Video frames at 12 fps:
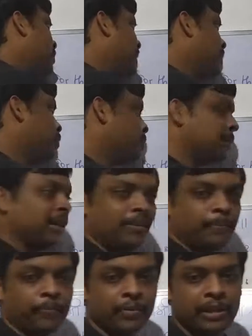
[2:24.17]
by
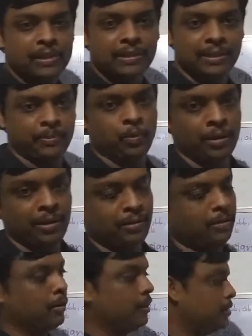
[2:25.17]
using this symbol.
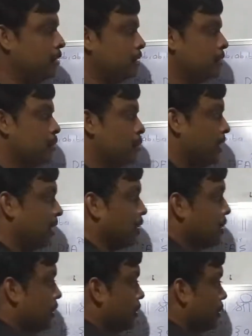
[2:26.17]
This is what?
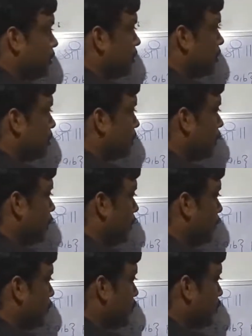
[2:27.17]
This is
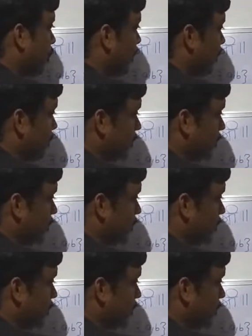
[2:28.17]
epsilon.